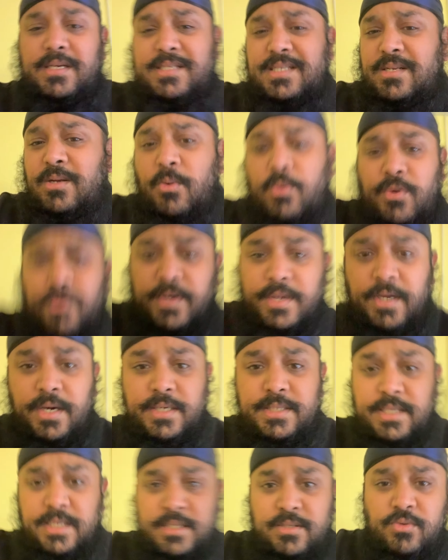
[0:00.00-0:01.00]
I said, don't worry.
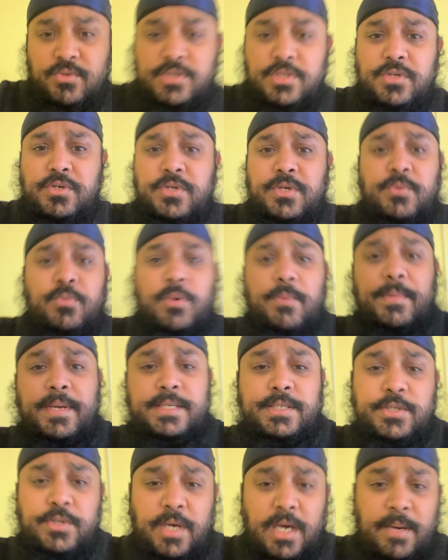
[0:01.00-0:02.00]
I said, as long as you're doing what
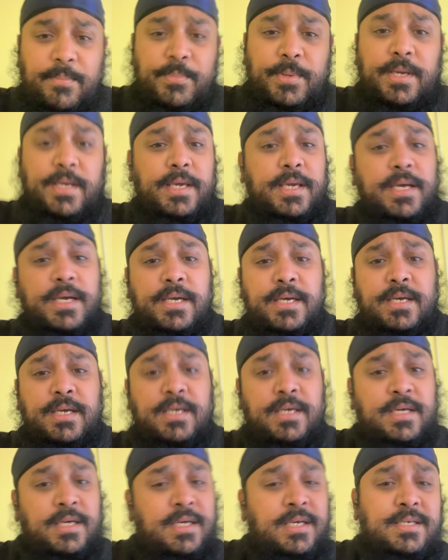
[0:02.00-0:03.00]
makes you happy,
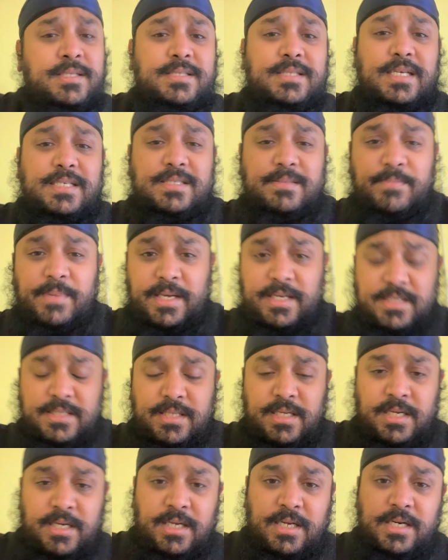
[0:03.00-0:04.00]
that's the
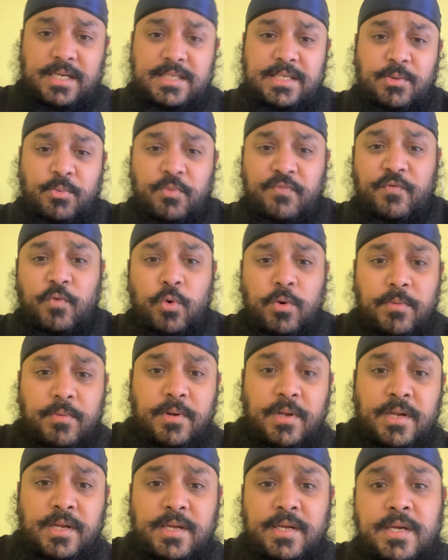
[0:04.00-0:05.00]
best. And I said, we've all
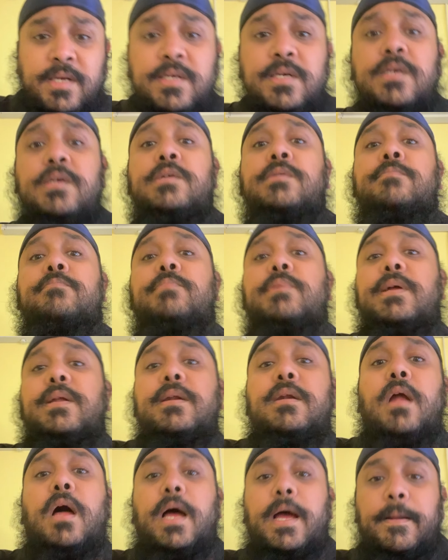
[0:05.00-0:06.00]

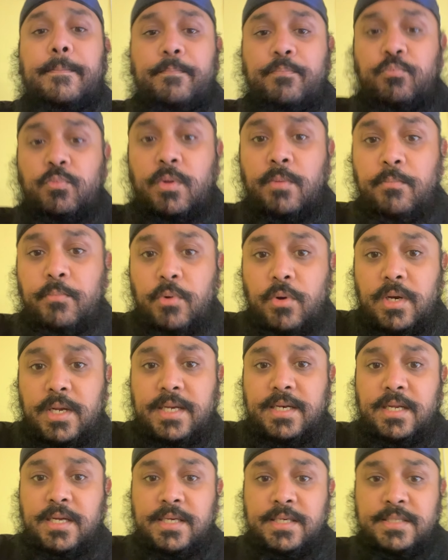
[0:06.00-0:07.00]
been like
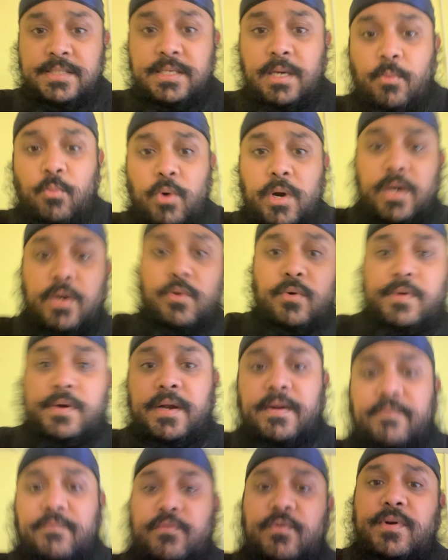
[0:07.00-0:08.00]
bullied somewhere or
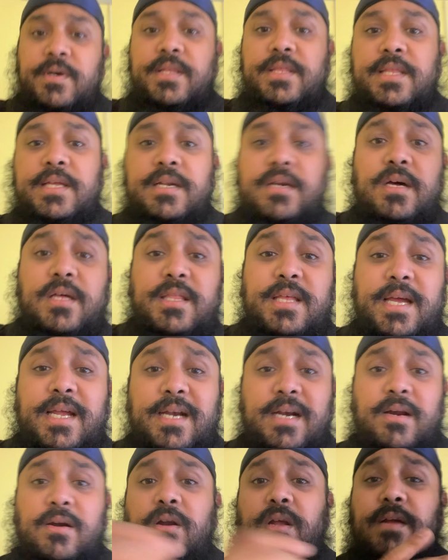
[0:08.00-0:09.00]
another or anything like that
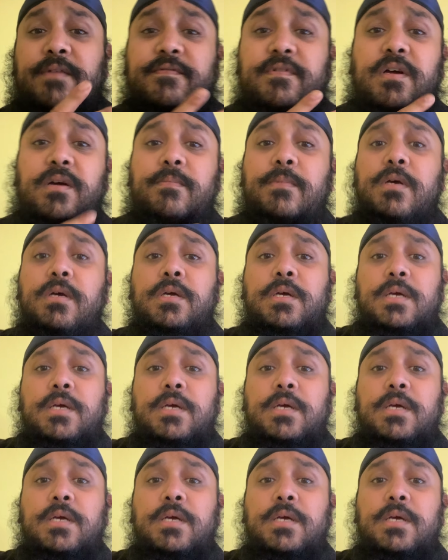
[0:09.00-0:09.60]
in our lifetime.